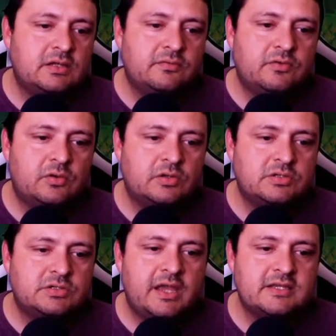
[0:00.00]
Of course,
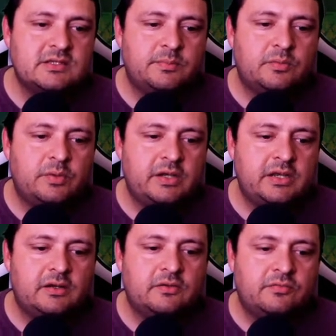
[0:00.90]
she hasn't been
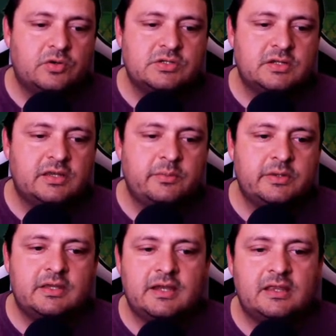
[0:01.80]
winning, unfortunately,
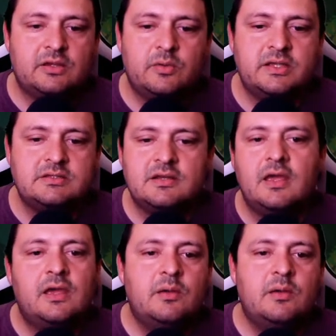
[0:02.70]
with the death quest,